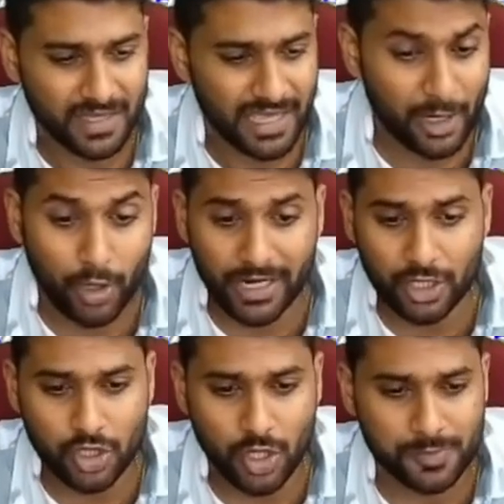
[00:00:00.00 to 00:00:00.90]
According
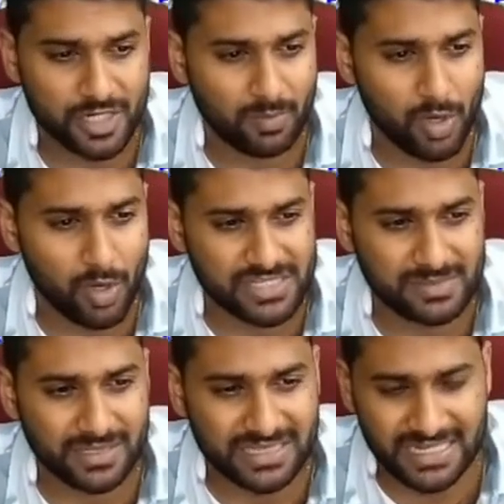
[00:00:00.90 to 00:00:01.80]
to the option, box
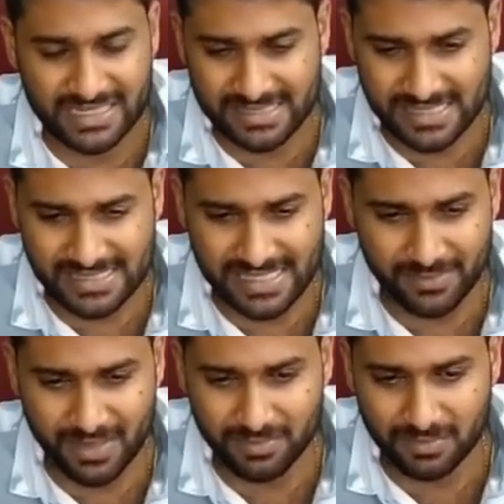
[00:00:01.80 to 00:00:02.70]
number 3 is the
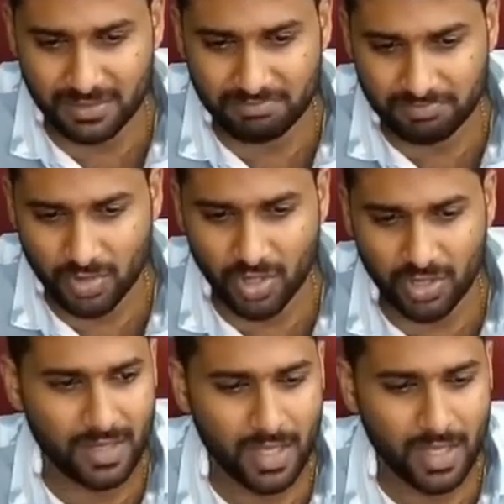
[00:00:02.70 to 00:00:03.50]
same number, not.